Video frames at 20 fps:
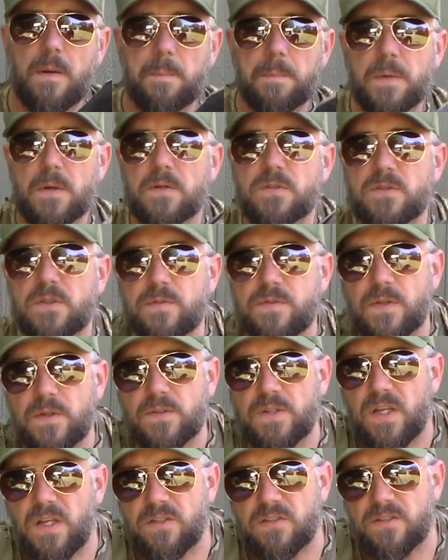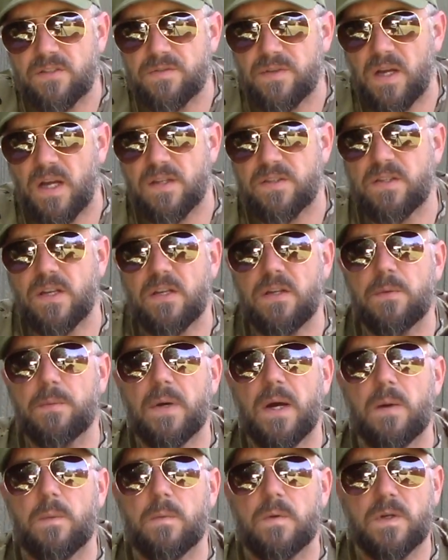Personal flotation device. Now you
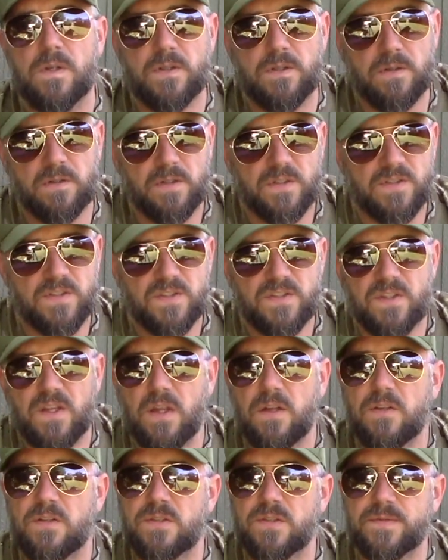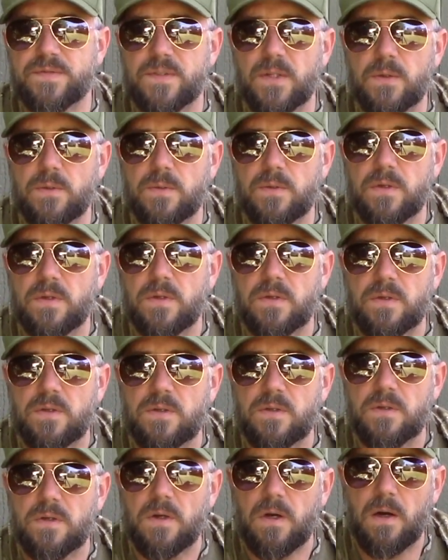might wonder, does this thing just float
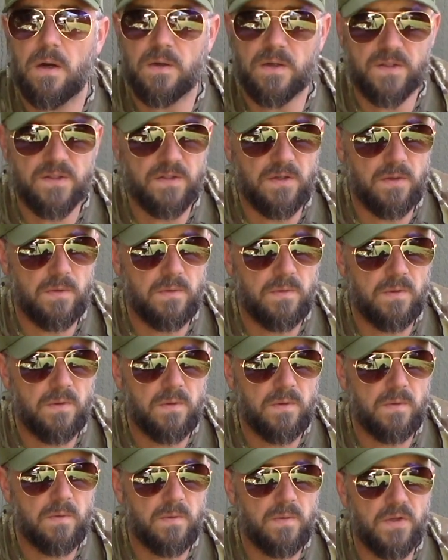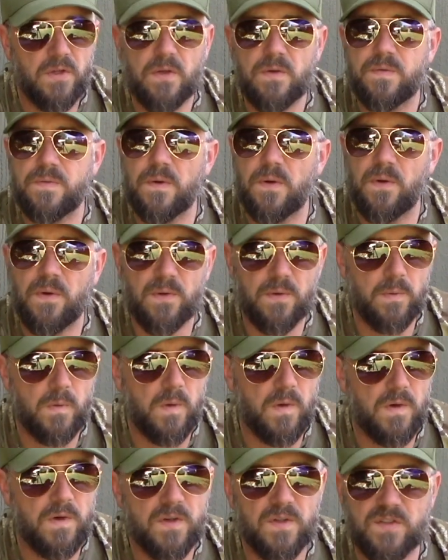on its own? When you fall in the
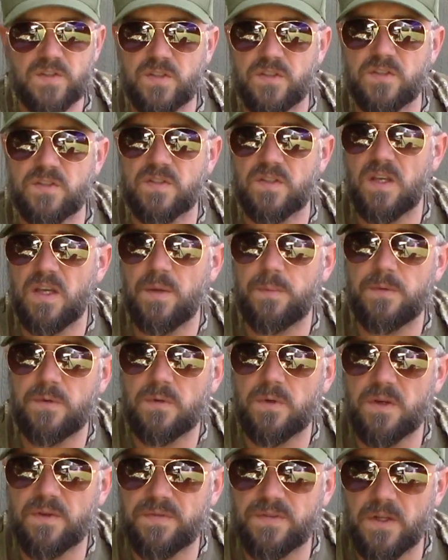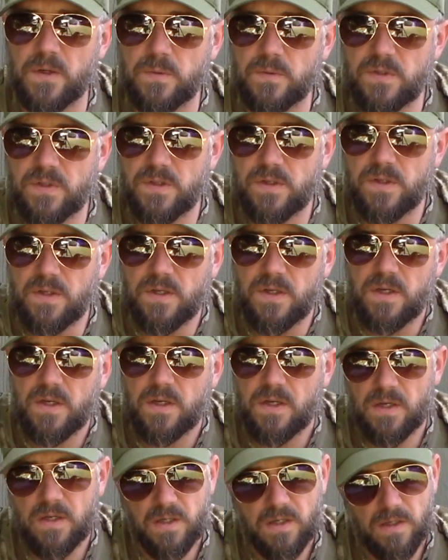water, does it just keep you afloat?
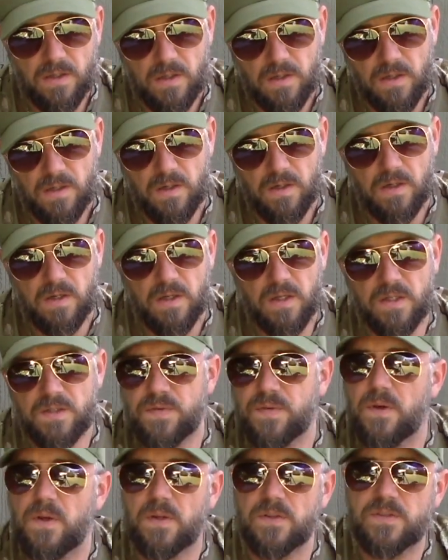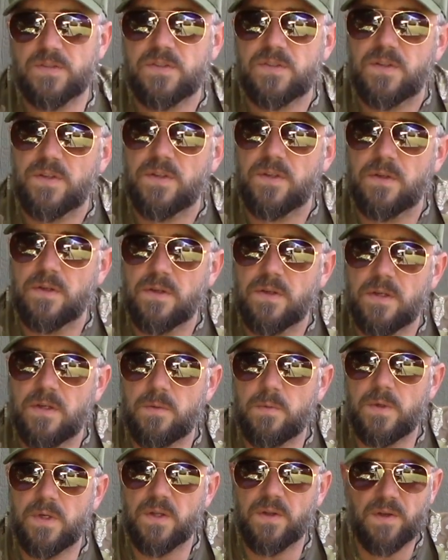It's false. It
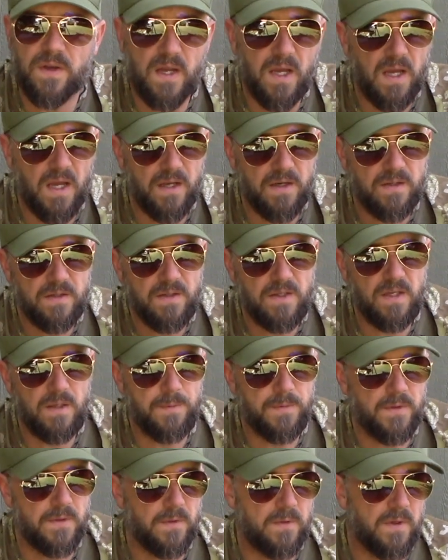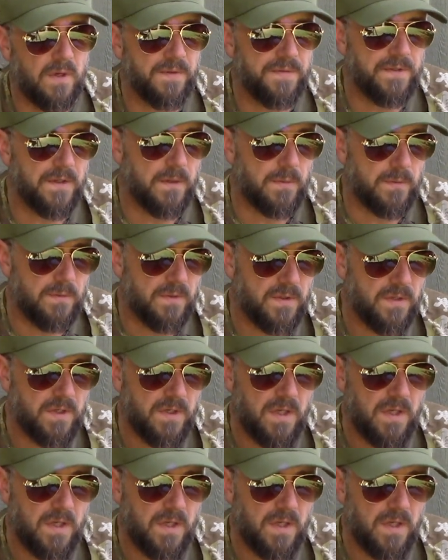will not keep you afloat.